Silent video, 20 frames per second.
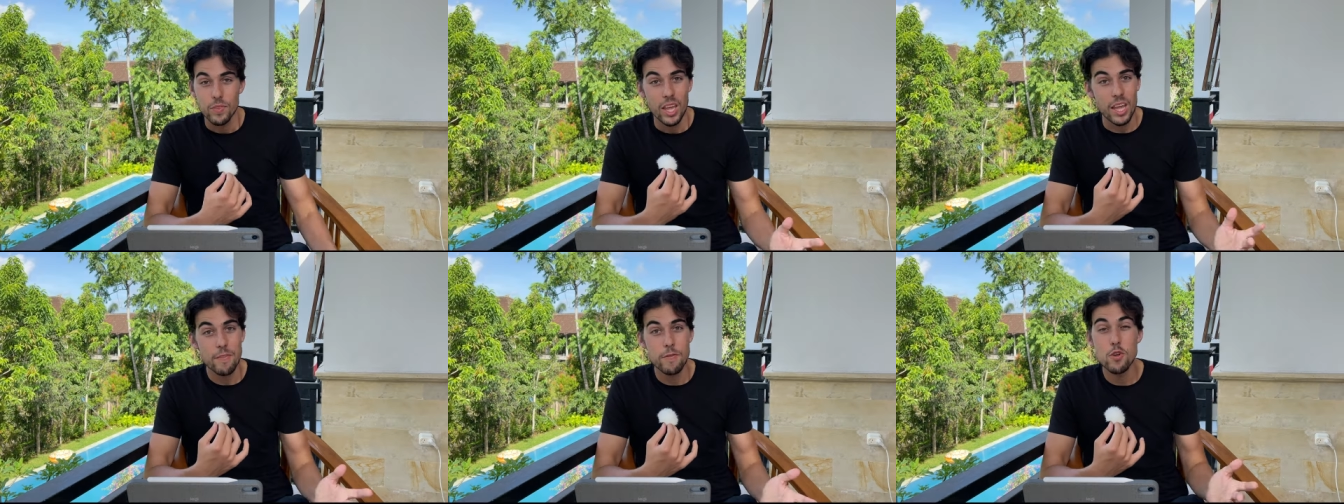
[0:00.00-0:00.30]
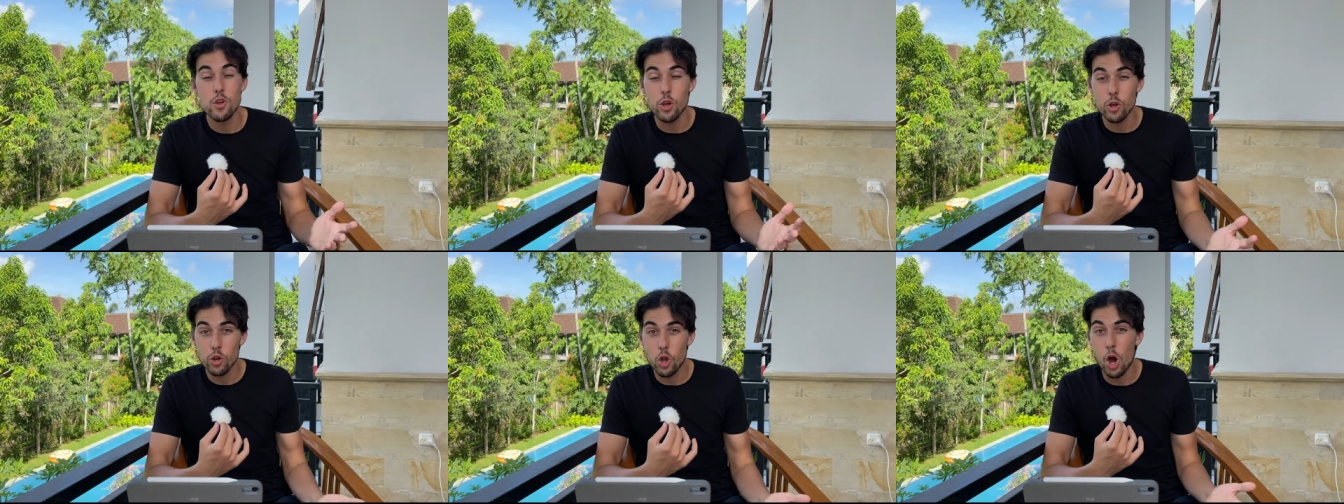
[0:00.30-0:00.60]
If
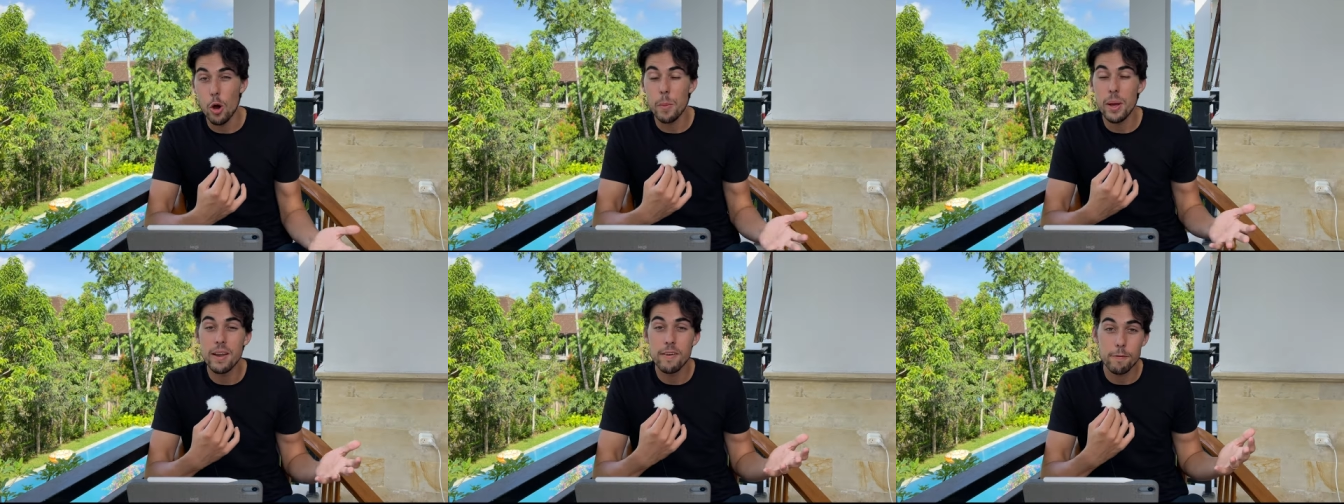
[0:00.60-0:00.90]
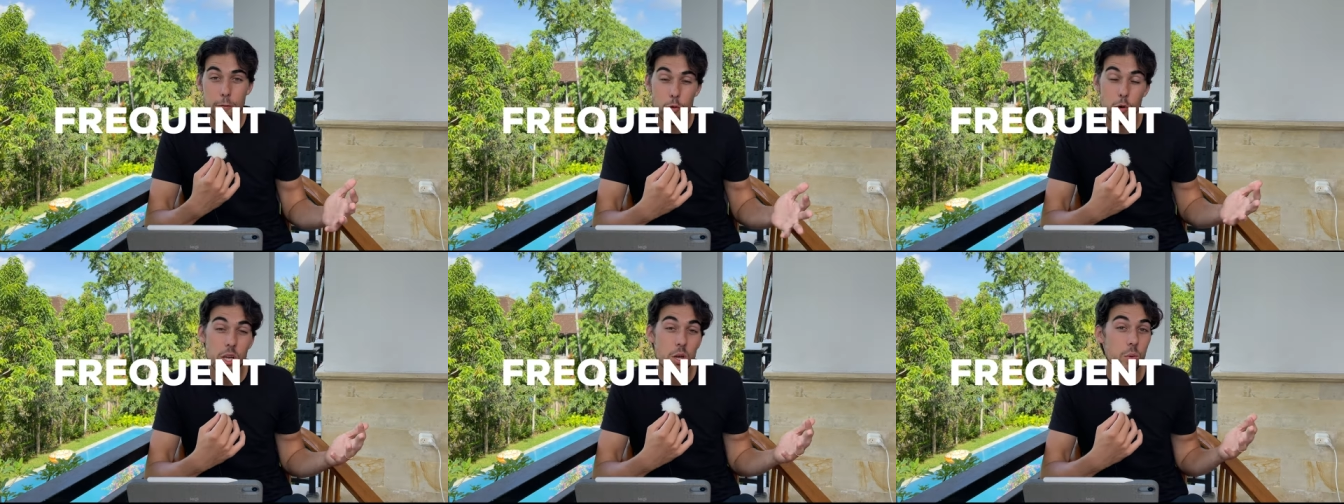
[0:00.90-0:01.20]
you could comment
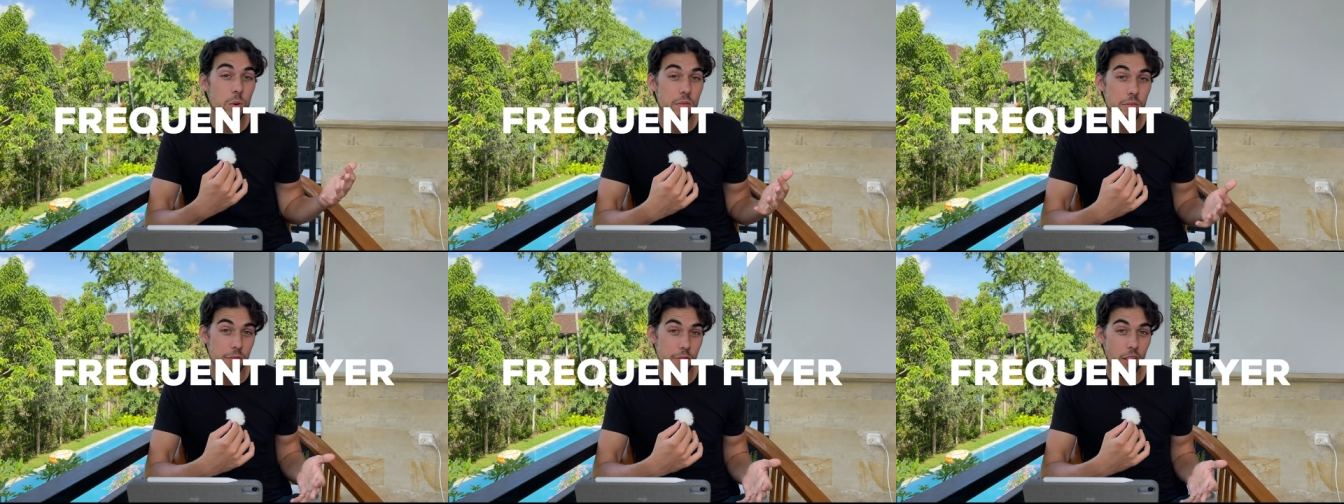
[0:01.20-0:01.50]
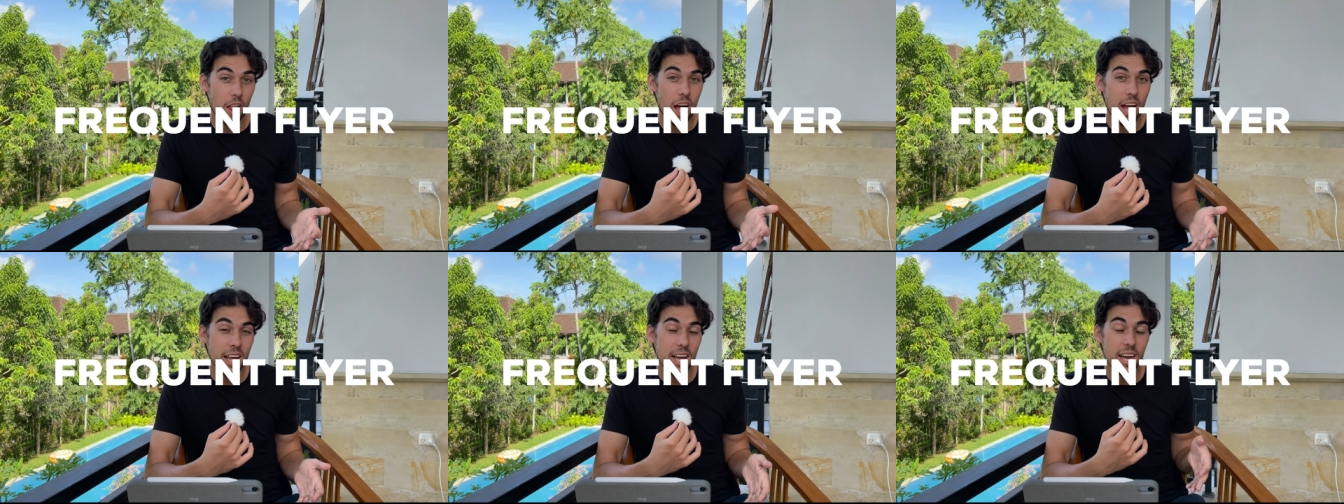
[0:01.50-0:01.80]
frequent
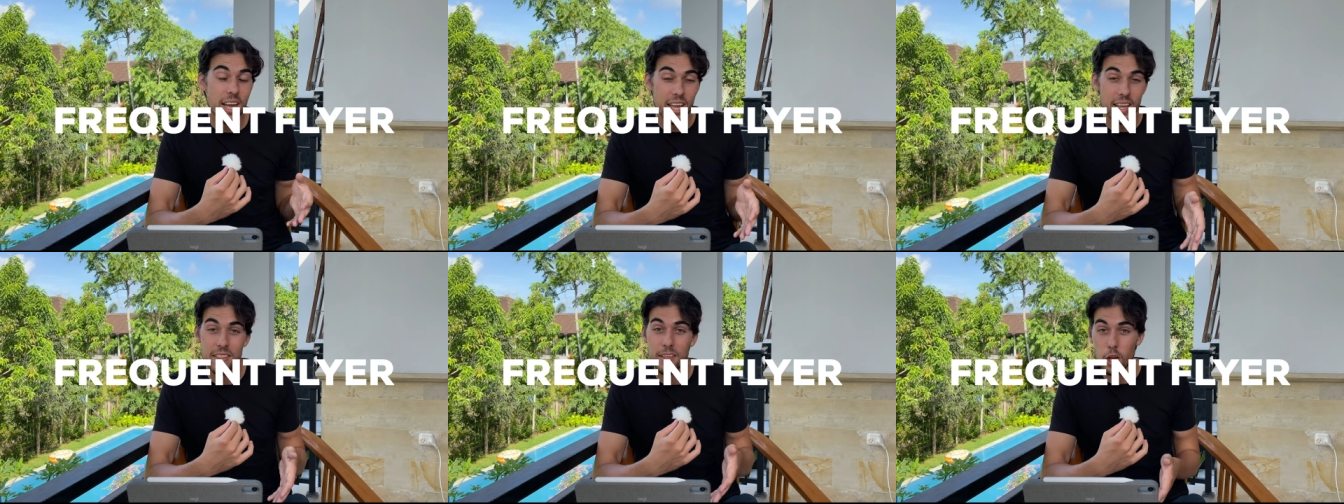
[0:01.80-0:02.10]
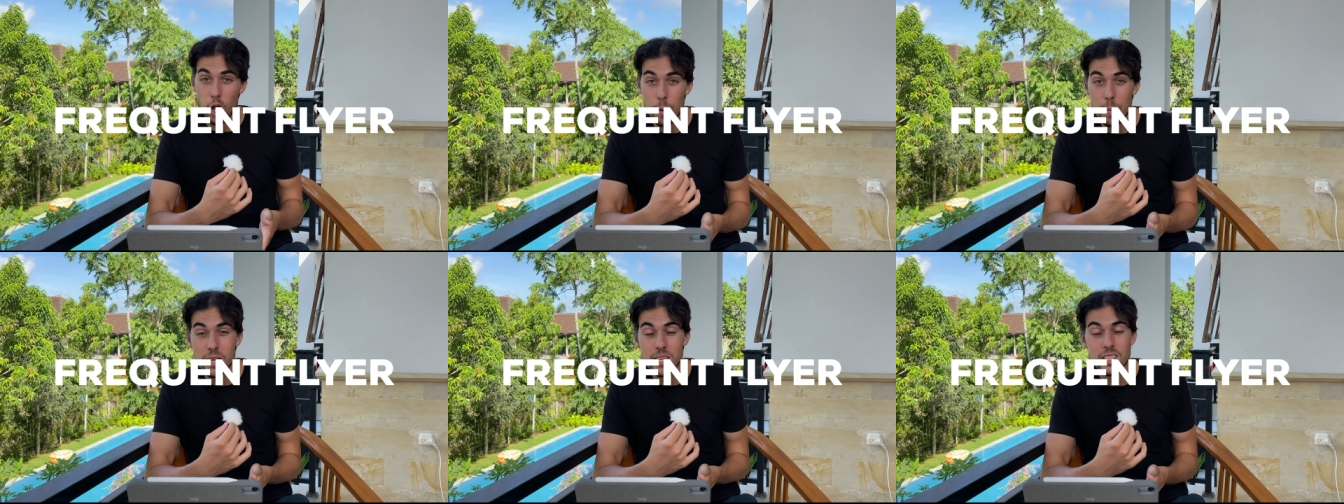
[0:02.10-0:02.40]
flyer in the
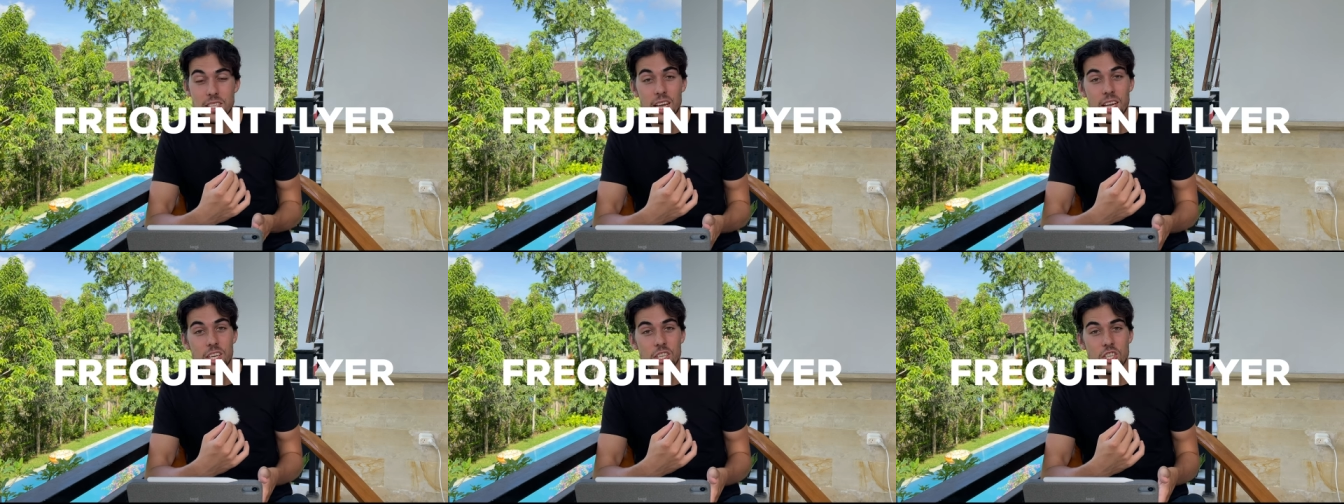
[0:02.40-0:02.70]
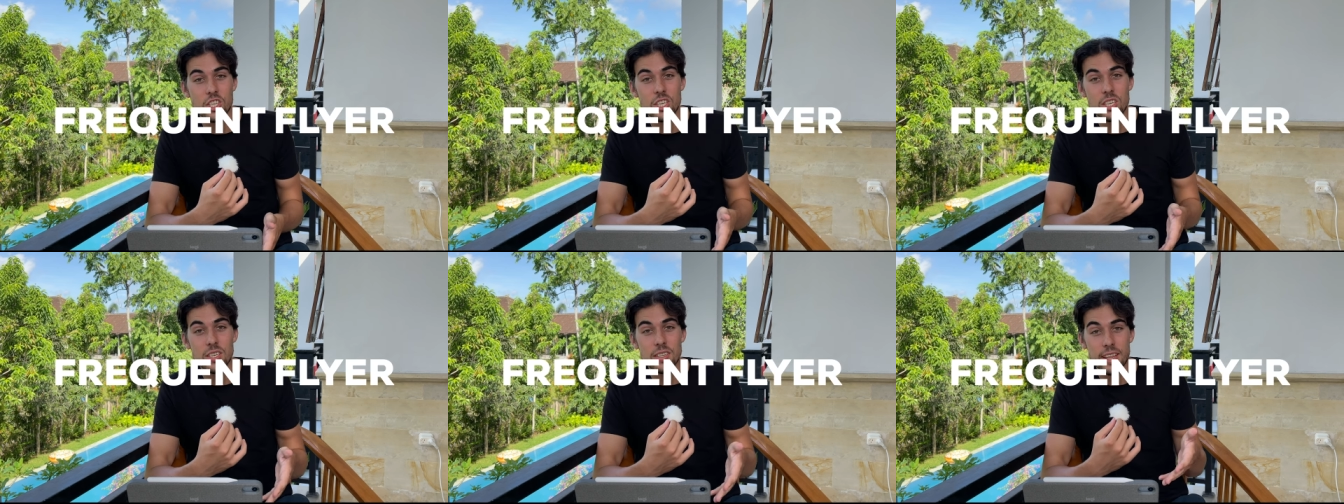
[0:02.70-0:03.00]
comment
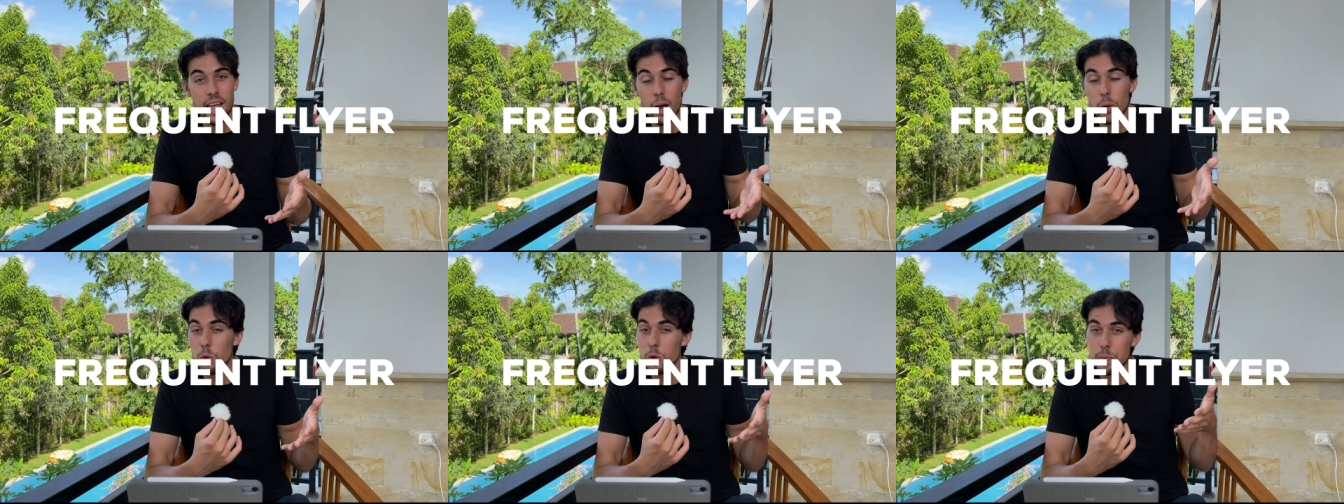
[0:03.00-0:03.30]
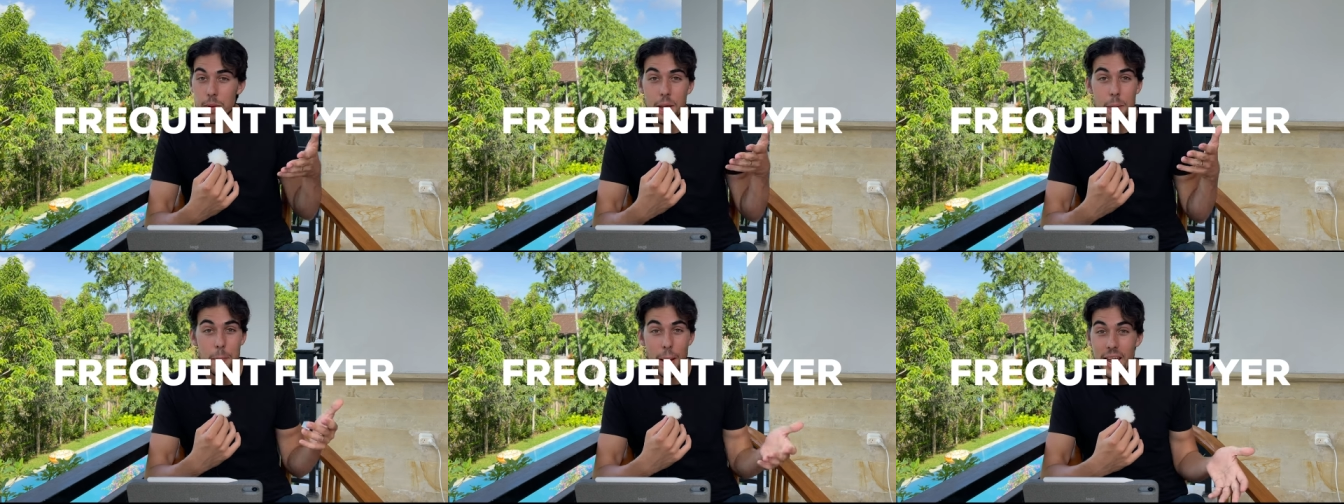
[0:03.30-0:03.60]
section, that would
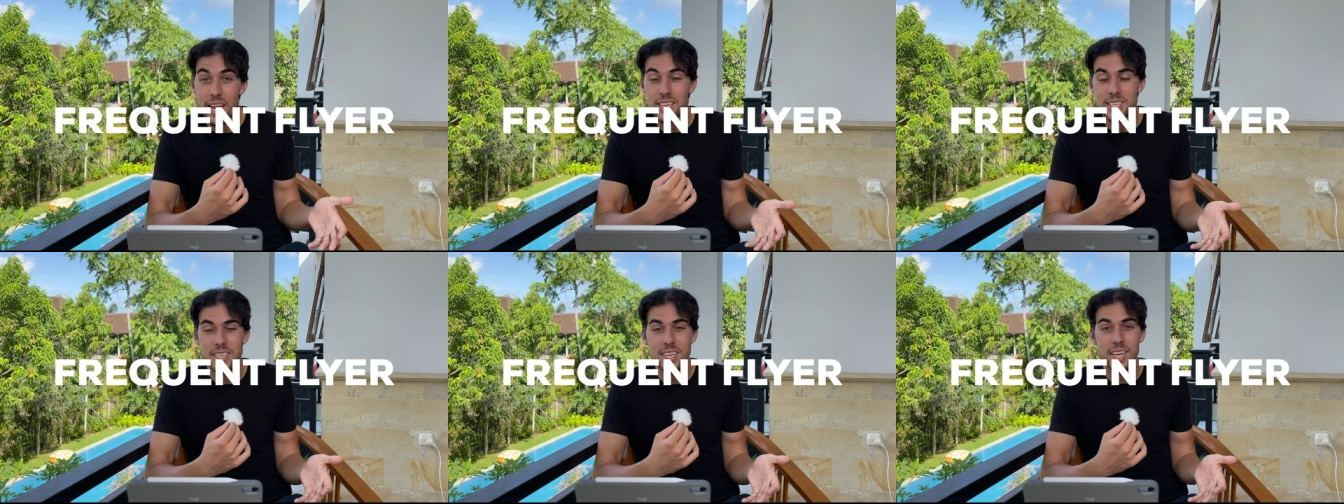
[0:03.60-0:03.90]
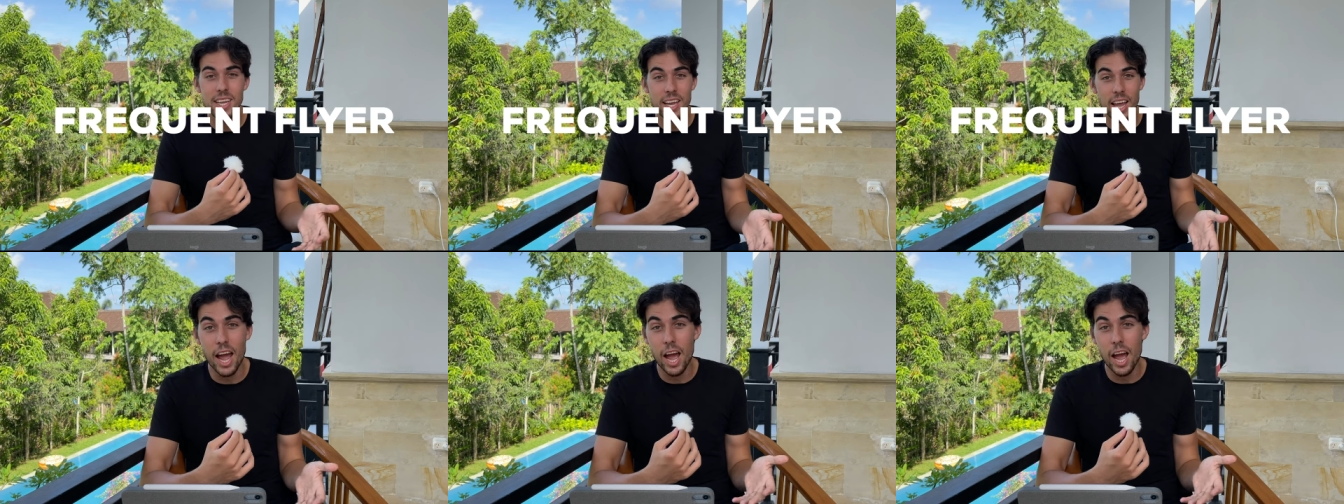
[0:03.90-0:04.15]
be amazing.